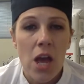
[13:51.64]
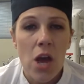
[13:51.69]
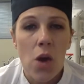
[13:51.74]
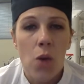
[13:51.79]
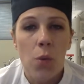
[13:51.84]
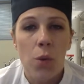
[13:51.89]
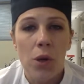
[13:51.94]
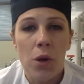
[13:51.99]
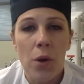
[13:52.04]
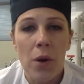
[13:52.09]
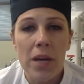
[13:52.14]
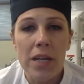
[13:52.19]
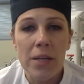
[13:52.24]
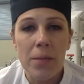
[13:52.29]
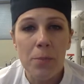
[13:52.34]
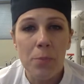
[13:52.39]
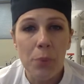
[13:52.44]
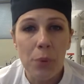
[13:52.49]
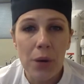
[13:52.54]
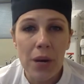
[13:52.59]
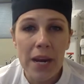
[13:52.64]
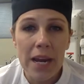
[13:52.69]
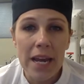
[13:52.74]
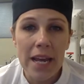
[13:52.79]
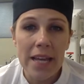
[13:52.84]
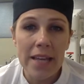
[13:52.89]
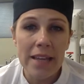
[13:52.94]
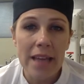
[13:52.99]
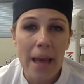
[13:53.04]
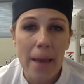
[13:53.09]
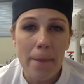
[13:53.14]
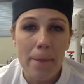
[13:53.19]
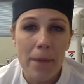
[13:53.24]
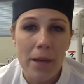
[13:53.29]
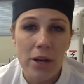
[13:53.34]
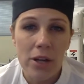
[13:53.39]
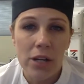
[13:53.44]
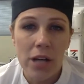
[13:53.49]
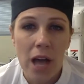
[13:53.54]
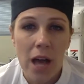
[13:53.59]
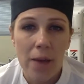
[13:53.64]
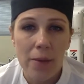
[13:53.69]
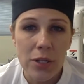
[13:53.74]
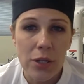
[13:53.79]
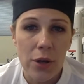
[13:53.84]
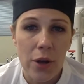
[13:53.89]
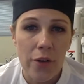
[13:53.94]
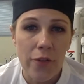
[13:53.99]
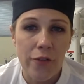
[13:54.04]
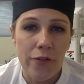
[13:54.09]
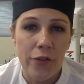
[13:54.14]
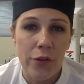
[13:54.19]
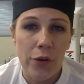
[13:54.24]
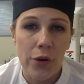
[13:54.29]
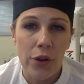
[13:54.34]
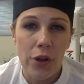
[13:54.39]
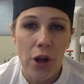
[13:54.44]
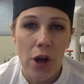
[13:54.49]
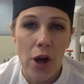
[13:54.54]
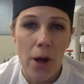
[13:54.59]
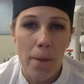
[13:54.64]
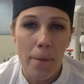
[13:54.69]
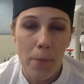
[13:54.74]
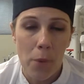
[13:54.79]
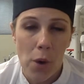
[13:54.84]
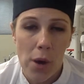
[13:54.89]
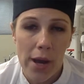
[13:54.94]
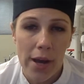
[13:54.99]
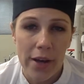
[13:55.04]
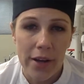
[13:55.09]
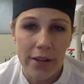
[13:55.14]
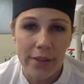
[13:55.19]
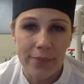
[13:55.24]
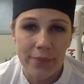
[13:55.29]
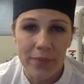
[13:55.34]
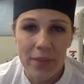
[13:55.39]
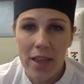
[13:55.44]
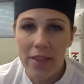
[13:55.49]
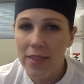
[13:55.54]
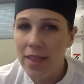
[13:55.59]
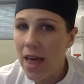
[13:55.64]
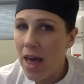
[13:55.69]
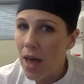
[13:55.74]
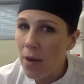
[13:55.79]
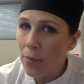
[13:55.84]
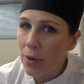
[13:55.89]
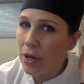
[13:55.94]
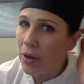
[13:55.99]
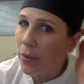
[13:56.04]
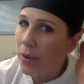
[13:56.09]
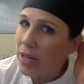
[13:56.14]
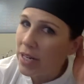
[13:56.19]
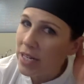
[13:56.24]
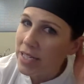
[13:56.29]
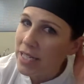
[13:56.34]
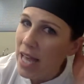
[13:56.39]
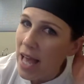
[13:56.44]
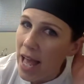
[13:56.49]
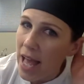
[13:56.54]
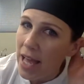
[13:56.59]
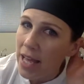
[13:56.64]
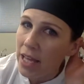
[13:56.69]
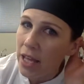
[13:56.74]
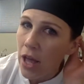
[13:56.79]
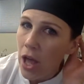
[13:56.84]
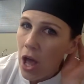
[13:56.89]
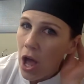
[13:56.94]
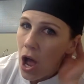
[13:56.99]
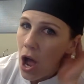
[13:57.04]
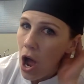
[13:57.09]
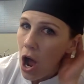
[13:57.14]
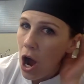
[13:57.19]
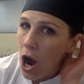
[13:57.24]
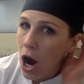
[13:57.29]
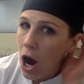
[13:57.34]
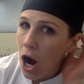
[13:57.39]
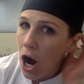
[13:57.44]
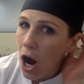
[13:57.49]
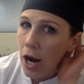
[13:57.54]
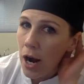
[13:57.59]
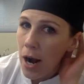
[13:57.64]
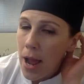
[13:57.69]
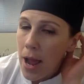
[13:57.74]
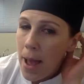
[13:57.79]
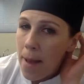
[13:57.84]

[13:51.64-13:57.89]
We're going to bring that milk up to a full-on boil, and then we're going to take our